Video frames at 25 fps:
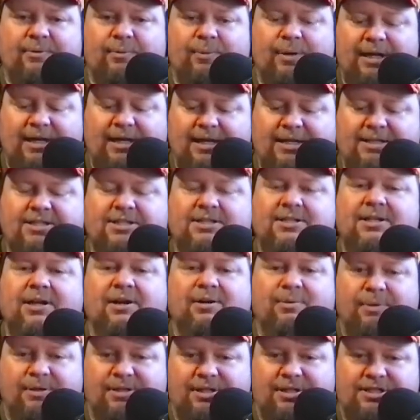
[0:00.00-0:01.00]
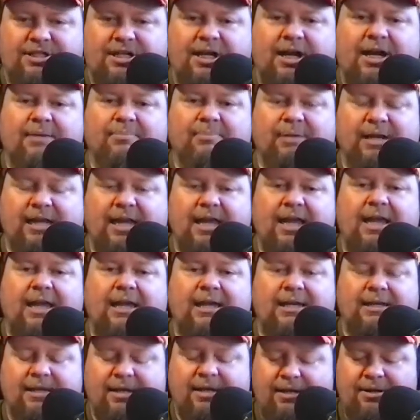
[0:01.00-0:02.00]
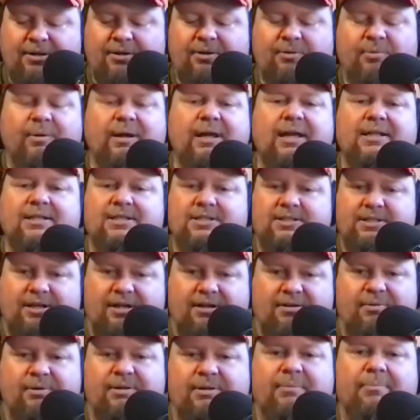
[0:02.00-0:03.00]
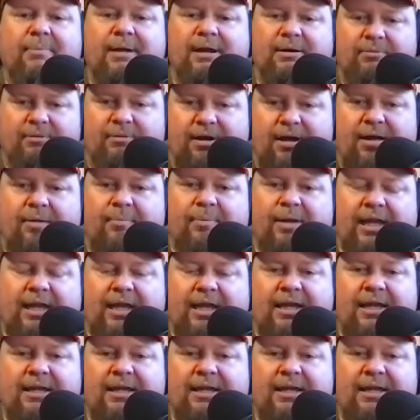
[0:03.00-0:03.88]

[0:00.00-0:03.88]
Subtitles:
We get stuck with a John McCain. We get stuck with a Mitt Romney.